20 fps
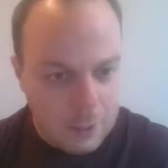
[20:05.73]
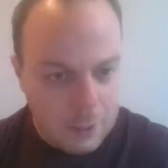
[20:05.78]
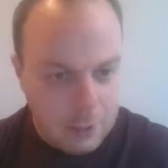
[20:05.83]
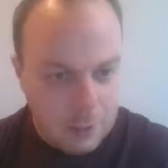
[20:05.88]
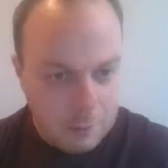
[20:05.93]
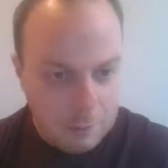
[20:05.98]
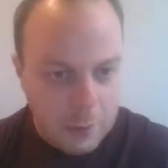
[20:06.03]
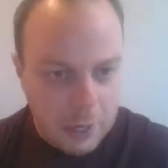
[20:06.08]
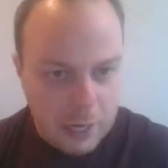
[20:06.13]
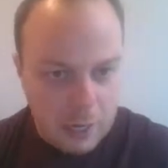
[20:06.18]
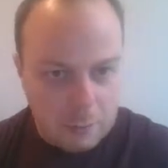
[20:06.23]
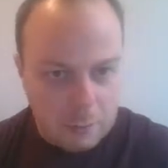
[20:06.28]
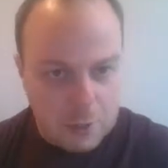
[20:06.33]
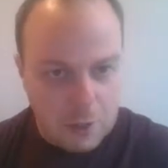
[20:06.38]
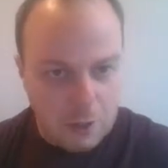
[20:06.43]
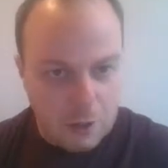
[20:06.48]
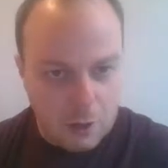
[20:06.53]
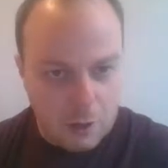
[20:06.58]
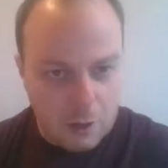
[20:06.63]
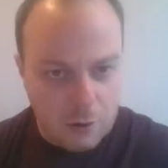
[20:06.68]
Pickups
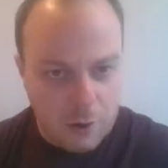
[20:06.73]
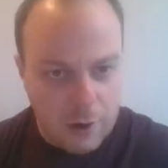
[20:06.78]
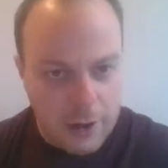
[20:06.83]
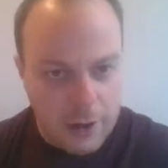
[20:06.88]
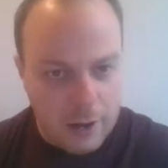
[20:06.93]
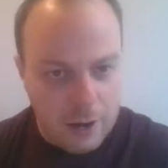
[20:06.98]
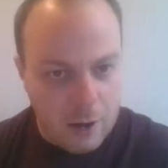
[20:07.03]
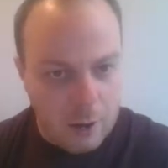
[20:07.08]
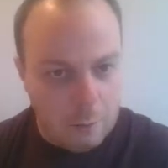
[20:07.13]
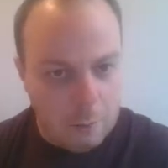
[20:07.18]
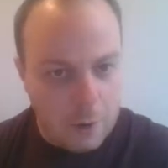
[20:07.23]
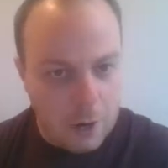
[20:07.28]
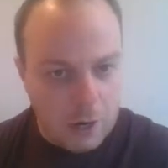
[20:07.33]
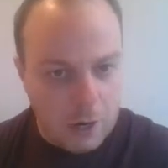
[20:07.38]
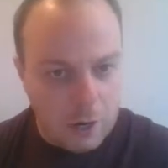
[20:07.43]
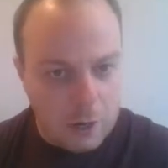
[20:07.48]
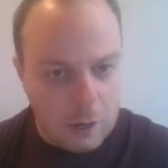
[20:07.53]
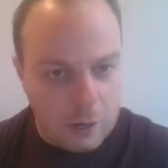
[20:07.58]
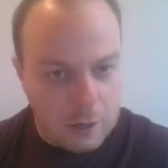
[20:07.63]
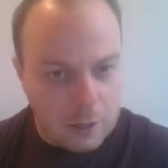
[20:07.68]
look great,
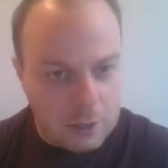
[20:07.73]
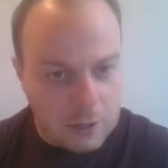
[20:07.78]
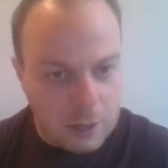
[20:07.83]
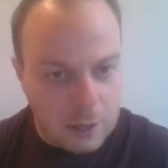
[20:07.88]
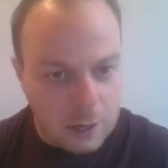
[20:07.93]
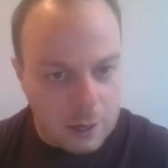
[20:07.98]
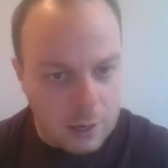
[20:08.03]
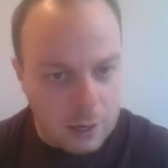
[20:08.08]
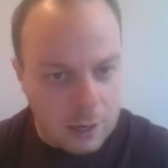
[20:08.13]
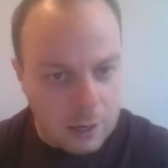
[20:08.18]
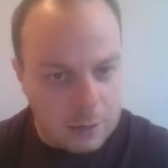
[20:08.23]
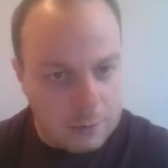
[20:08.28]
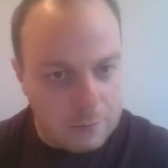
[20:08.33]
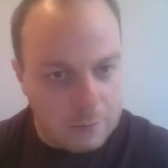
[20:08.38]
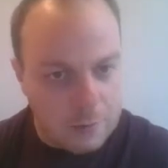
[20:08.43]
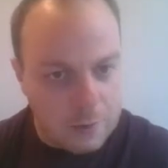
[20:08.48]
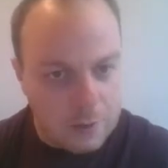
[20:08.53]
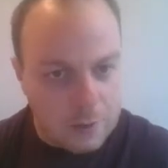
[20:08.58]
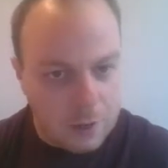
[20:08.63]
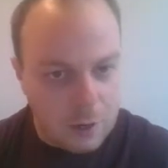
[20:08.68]
humbuckers,
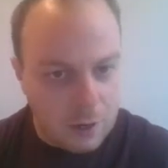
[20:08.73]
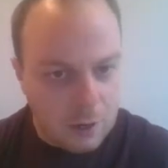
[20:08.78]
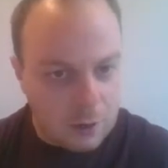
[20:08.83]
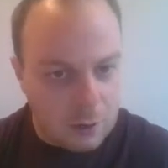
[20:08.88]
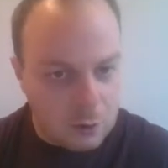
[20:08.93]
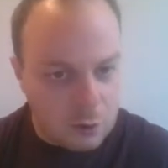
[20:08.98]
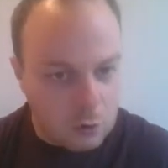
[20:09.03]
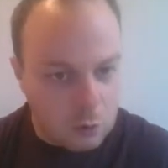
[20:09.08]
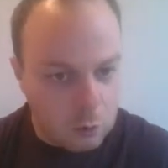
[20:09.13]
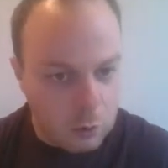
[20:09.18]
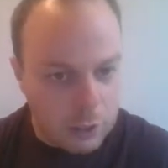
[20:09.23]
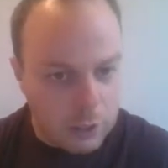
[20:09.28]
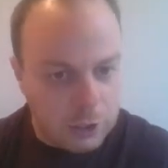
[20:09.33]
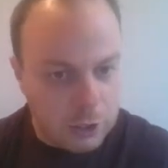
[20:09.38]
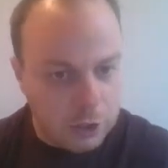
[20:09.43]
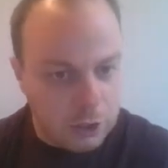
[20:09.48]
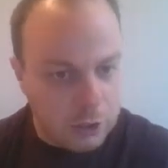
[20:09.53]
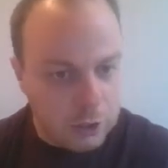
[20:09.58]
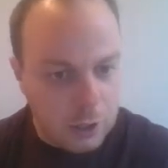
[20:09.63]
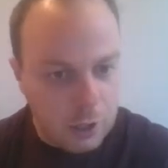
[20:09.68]
toggle
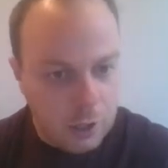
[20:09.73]
switch.